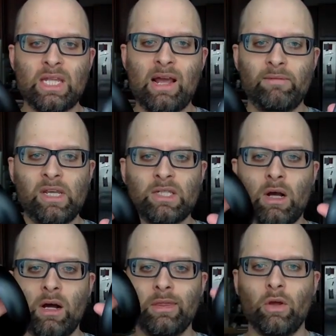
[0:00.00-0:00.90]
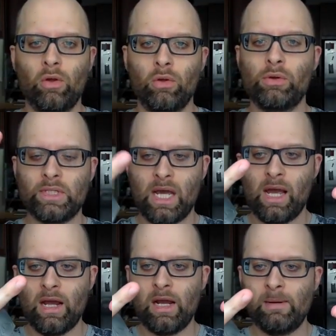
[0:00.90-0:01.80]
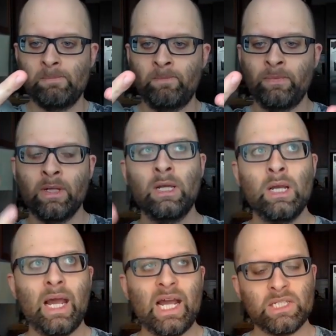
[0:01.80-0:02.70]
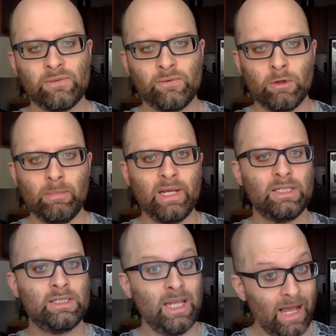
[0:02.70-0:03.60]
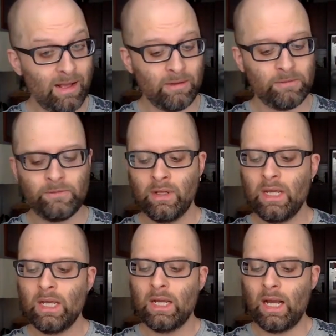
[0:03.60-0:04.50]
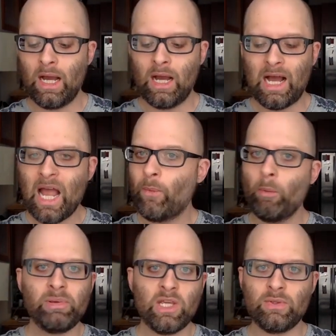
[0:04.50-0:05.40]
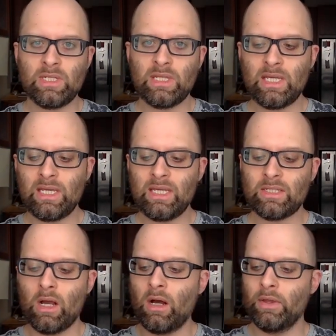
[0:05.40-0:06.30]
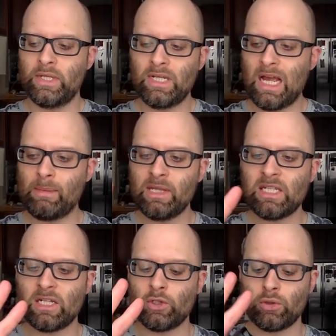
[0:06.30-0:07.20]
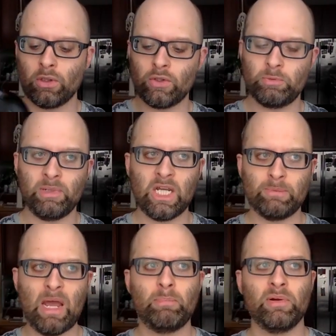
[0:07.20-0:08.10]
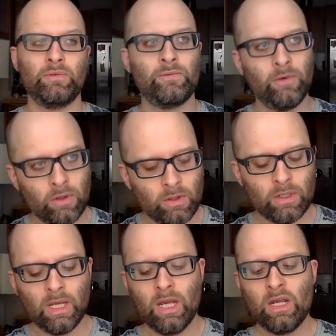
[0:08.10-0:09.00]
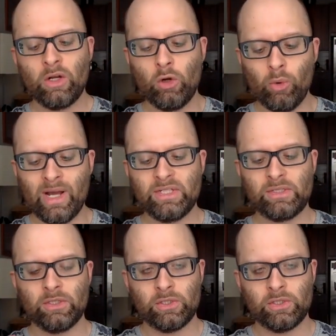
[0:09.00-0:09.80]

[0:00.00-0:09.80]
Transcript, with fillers: just have these on the whole time. As for myself, uh, I won't be using these all the time on these controllers because my preferred Quest